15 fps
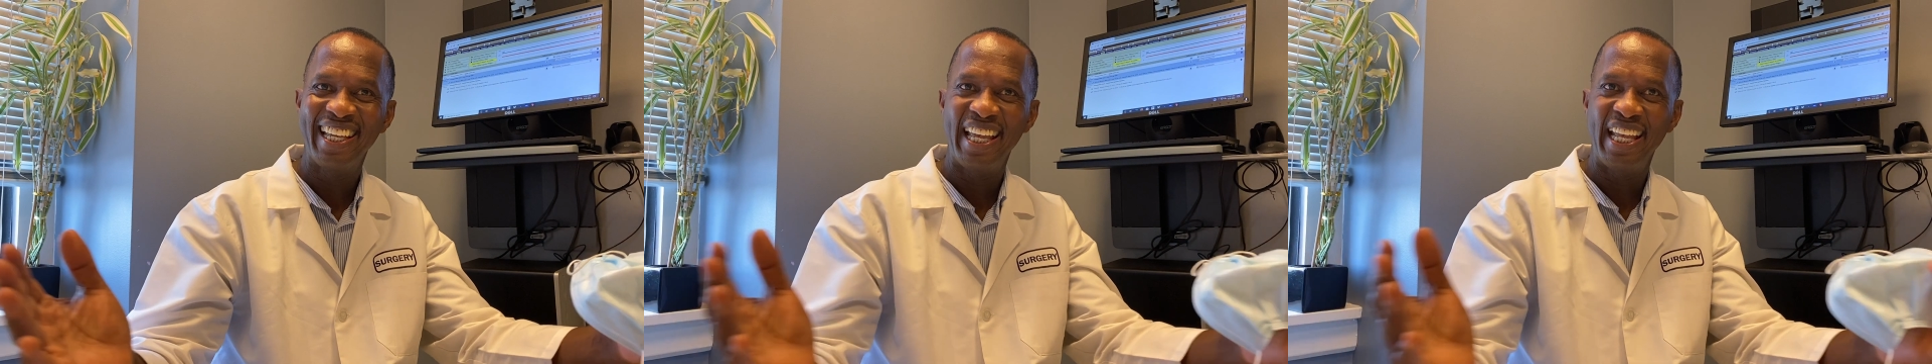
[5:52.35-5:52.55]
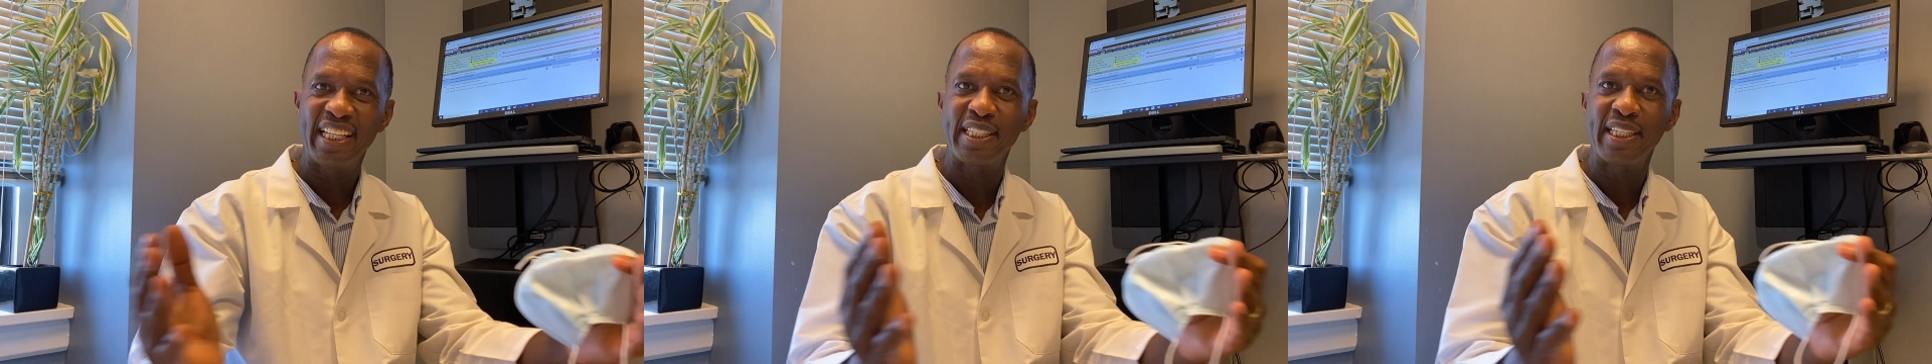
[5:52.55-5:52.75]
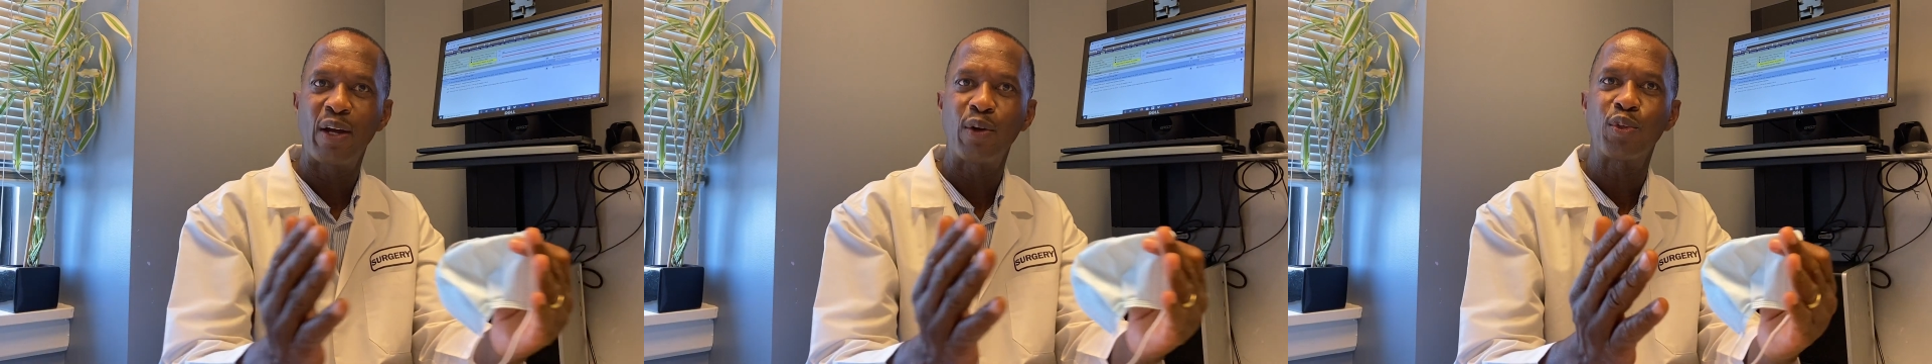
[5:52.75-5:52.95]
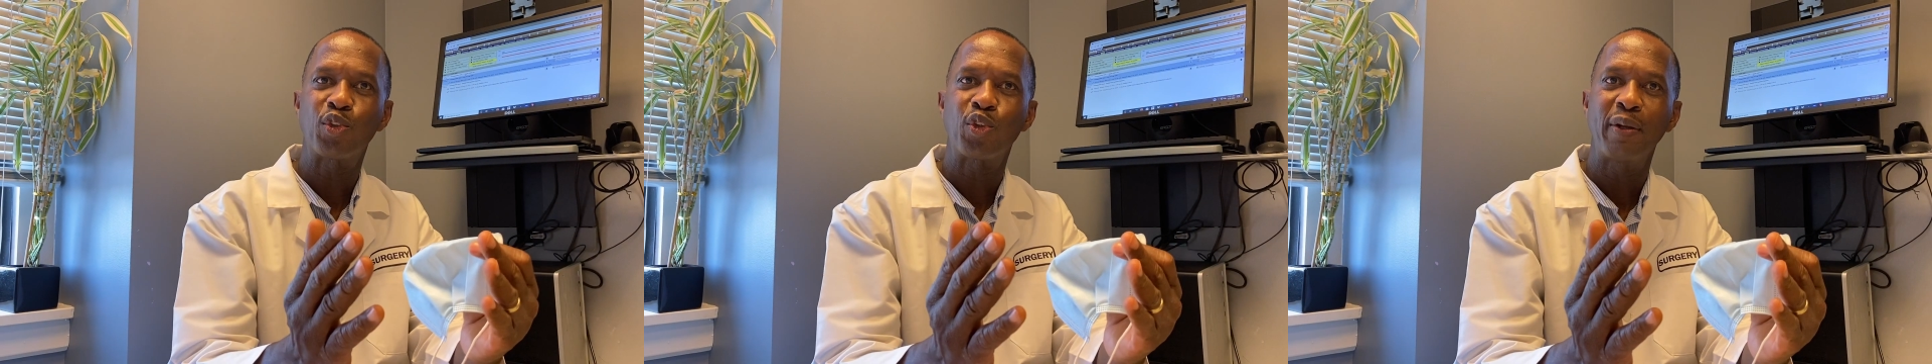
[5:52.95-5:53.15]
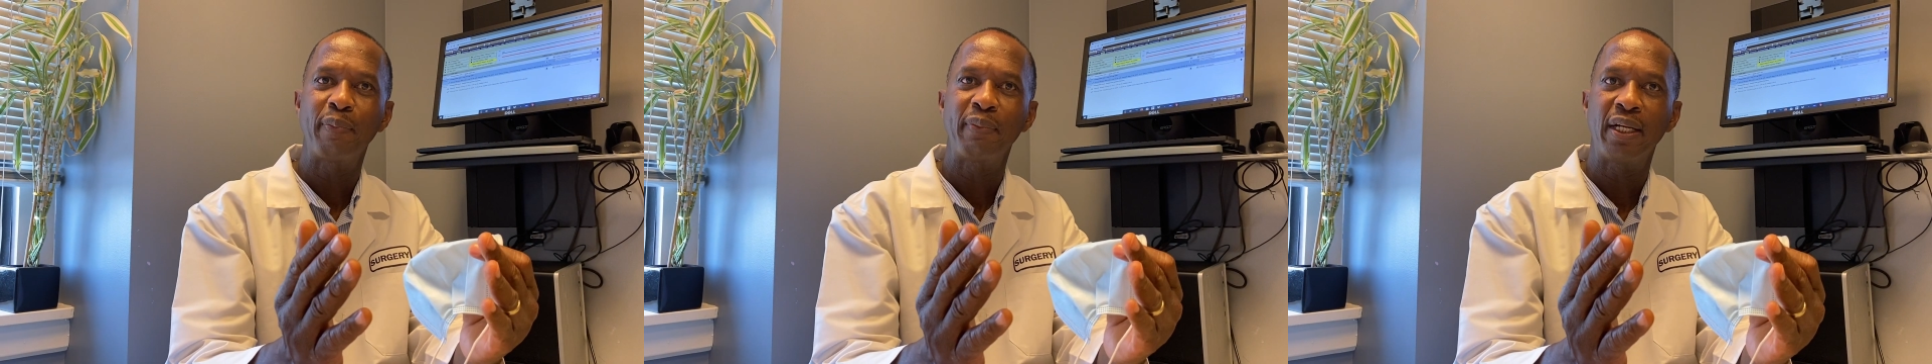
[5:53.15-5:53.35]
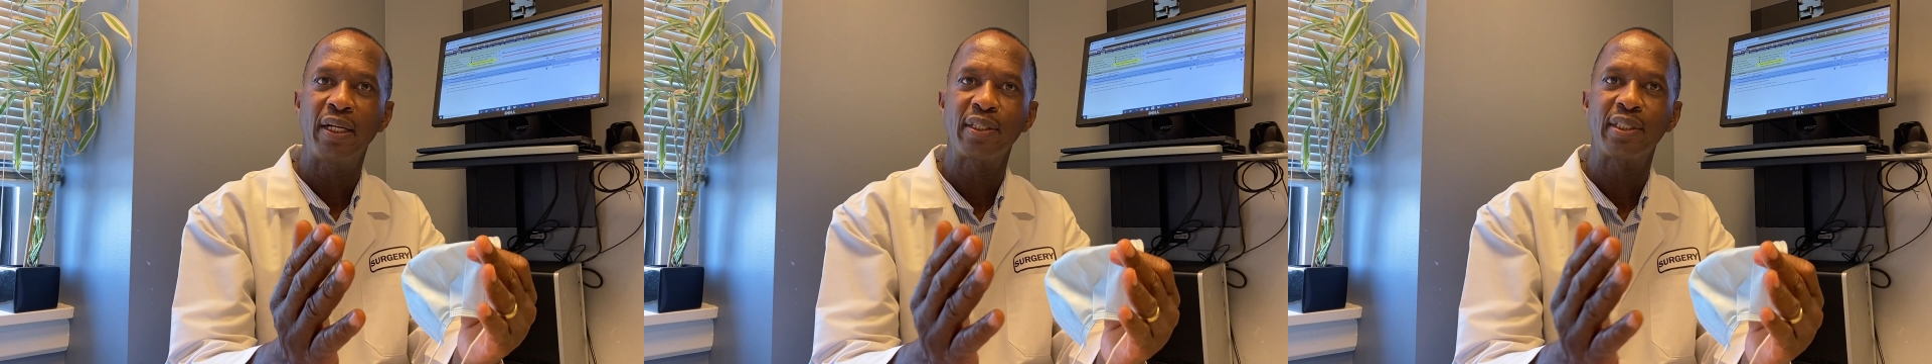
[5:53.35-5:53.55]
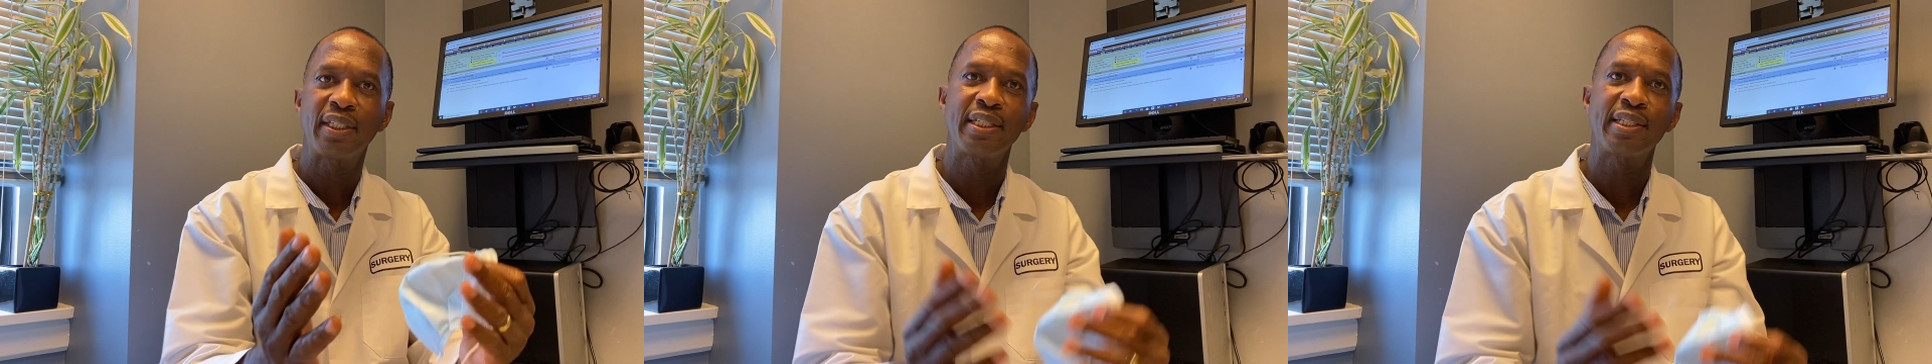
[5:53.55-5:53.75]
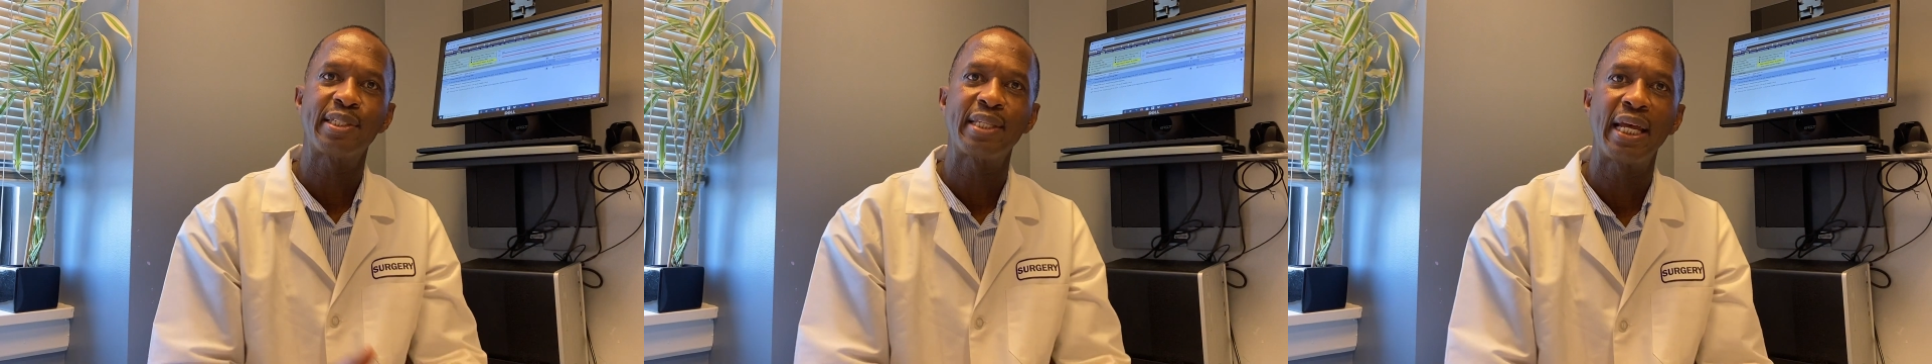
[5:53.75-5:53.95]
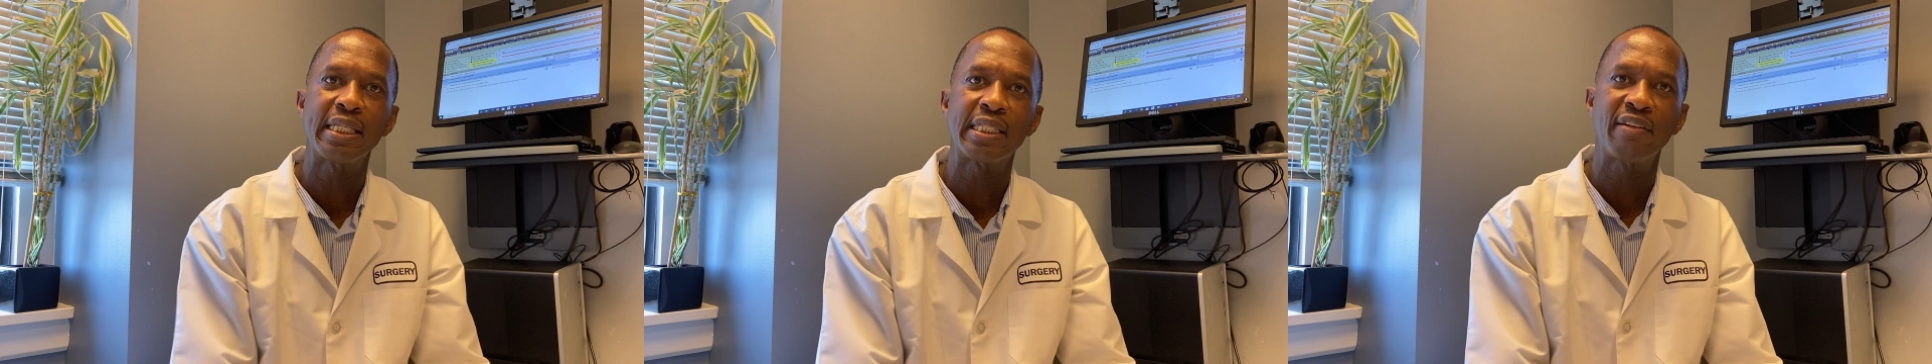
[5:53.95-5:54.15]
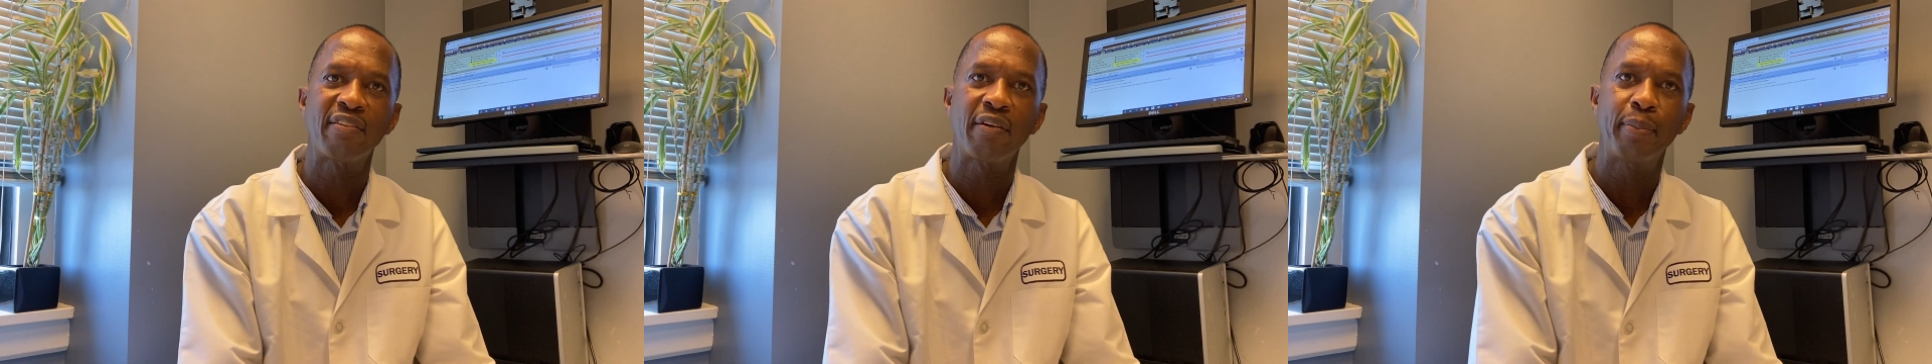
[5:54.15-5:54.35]
it's now trimmed down to the
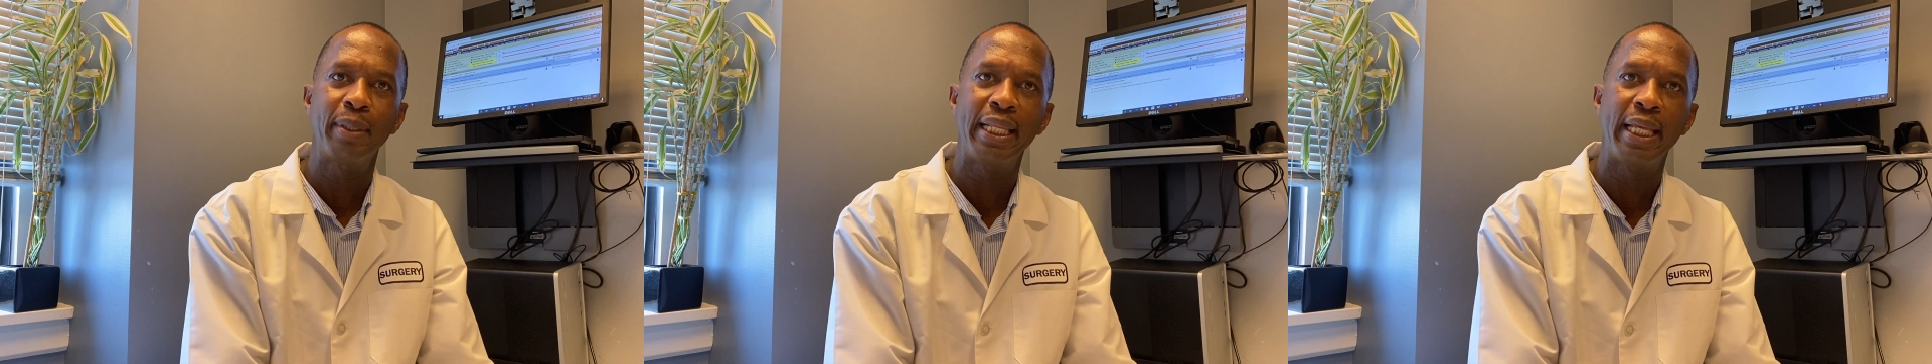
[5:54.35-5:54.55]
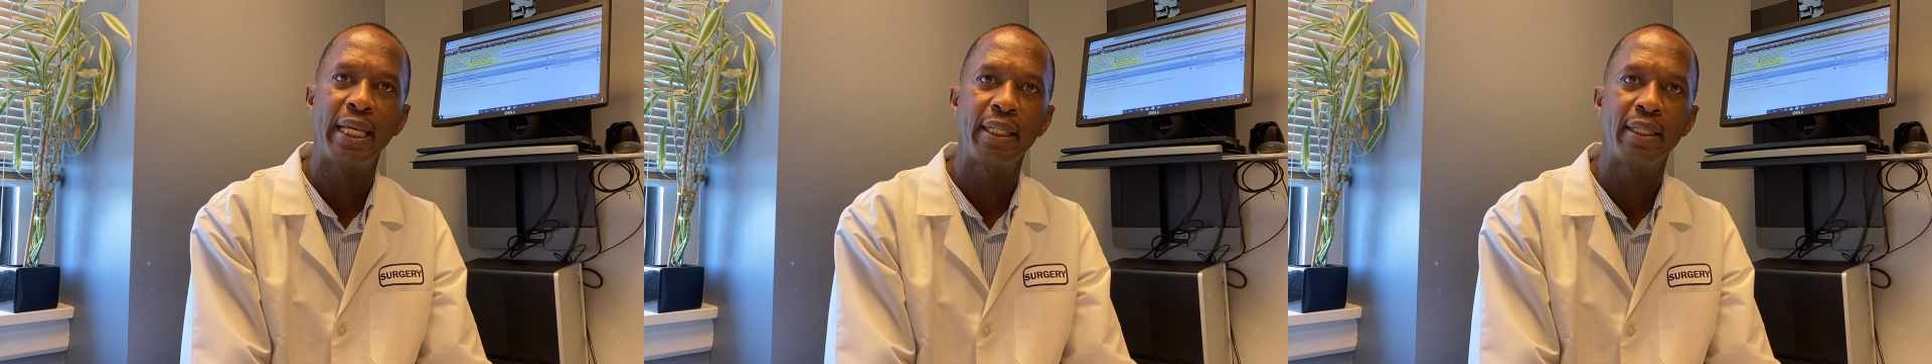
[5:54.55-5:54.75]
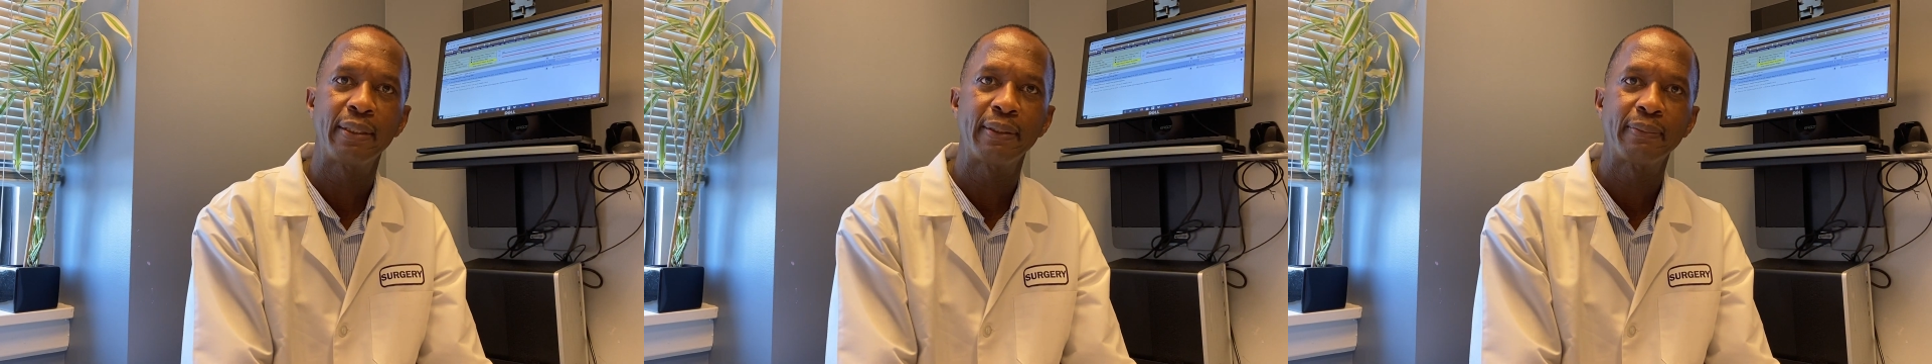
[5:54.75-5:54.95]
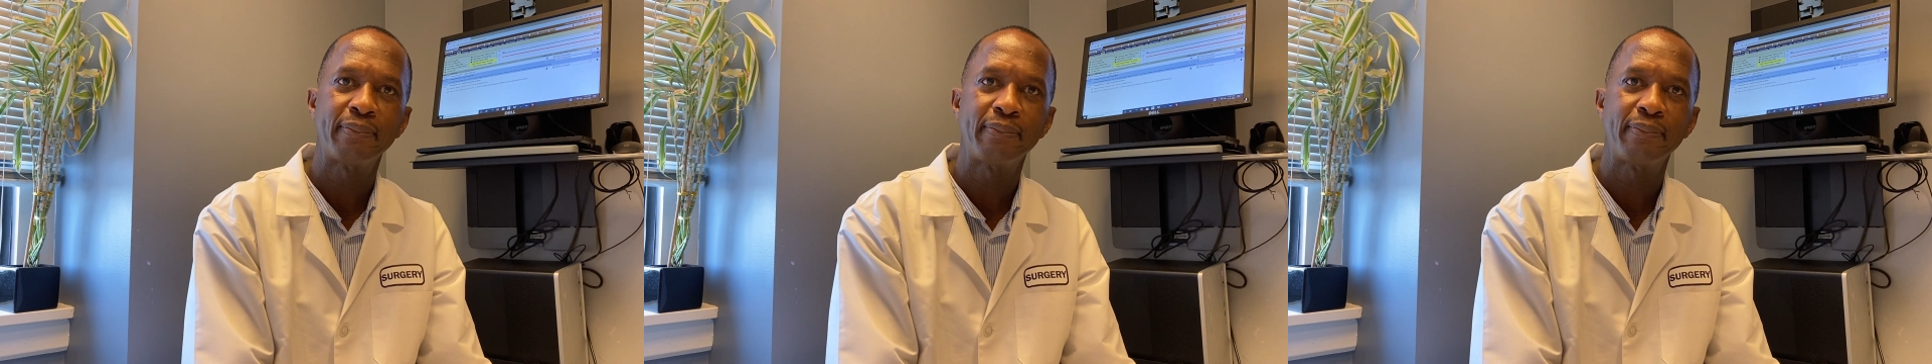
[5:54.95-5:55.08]
size of a banana.